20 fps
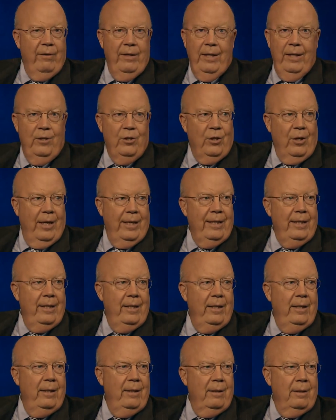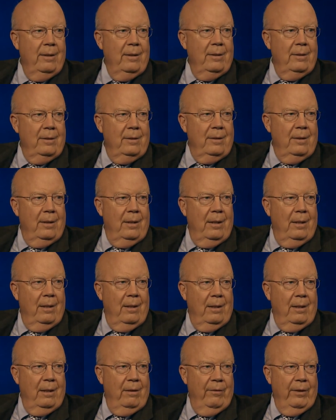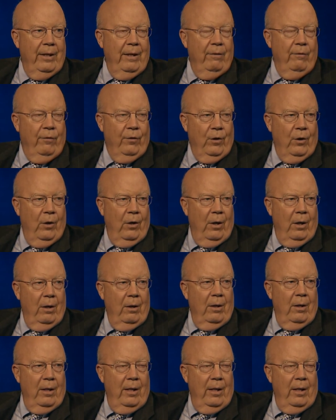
at age ninety, uh, living so in Florida. Uncle,